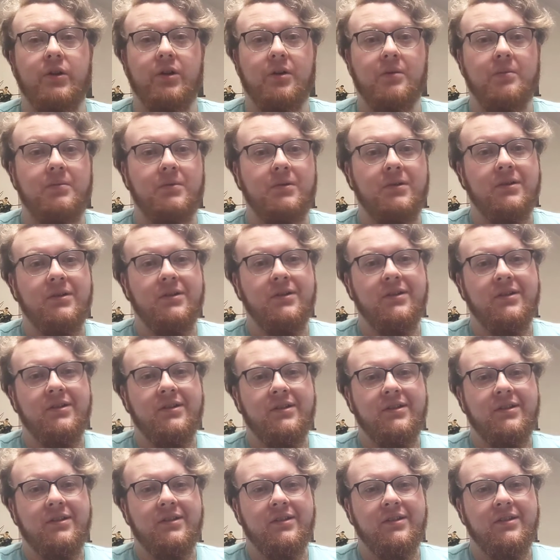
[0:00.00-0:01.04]
up
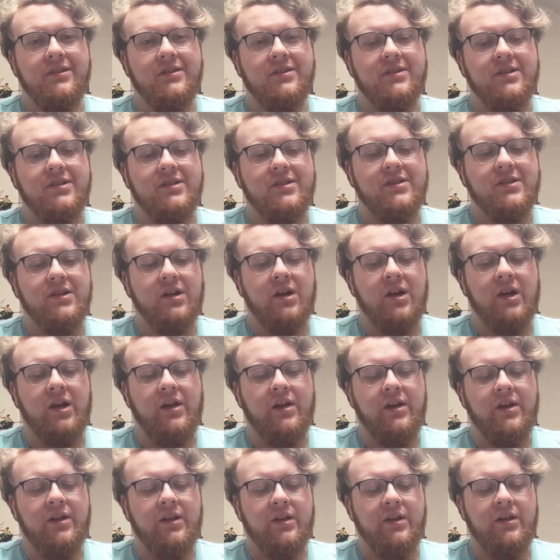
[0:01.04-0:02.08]
to start
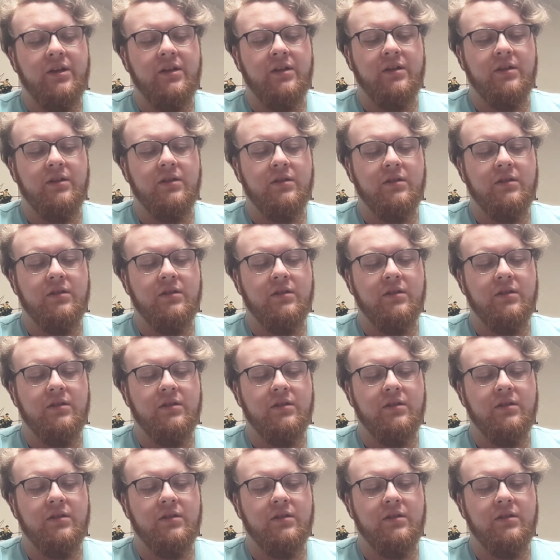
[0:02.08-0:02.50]
editing